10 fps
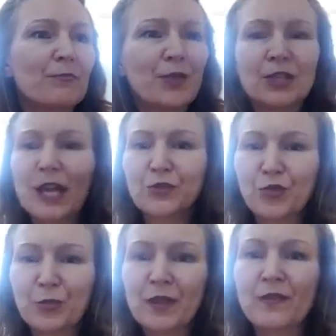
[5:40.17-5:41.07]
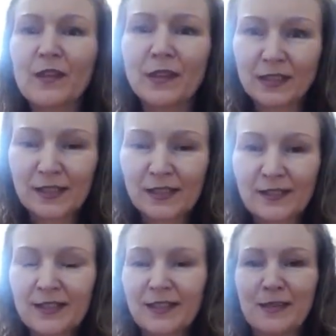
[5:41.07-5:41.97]
pretend to be this
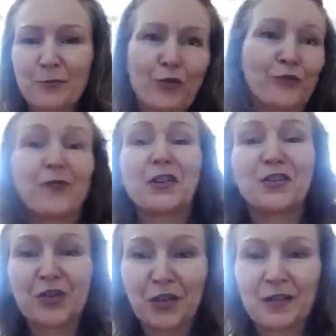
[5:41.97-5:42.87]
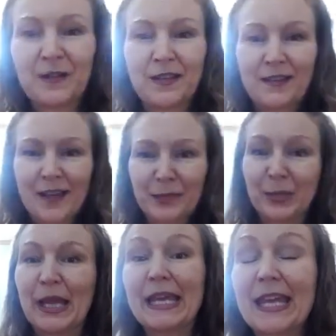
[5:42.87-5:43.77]
profession and
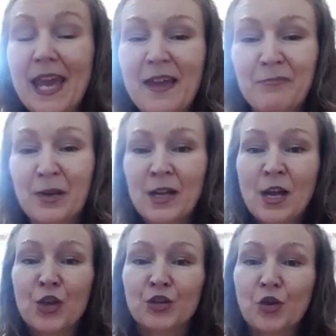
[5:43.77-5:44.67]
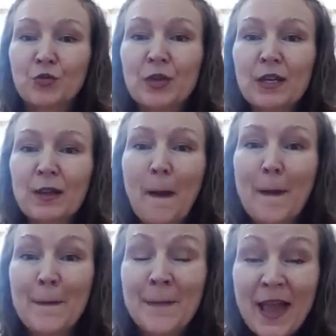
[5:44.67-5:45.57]
play a game. So really,
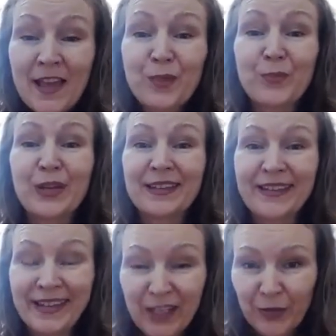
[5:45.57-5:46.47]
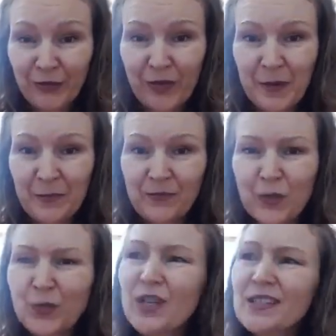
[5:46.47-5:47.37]
make-believe.
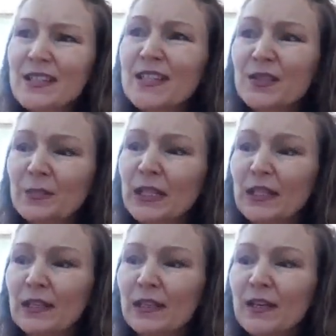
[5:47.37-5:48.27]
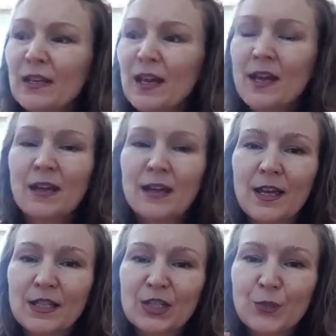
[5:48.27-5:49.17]
What does this mean?
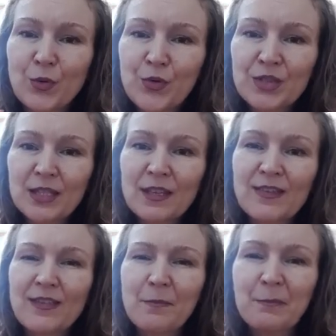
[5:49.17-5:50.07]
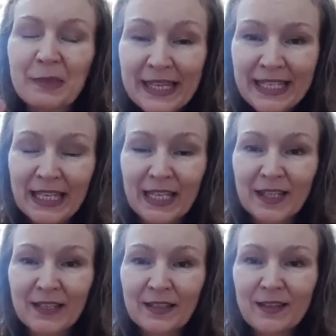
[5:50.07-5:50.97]
It's putting the
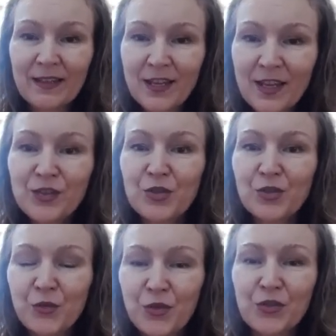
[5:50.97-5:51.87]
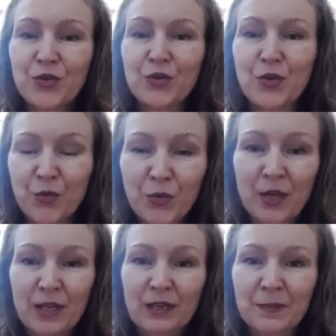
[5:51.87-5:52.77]
meaning into what you're
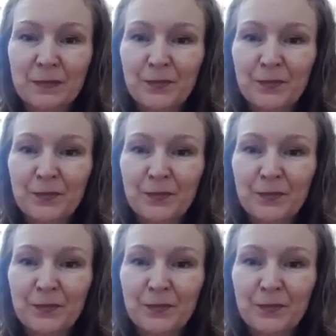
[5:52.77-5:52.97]
doing.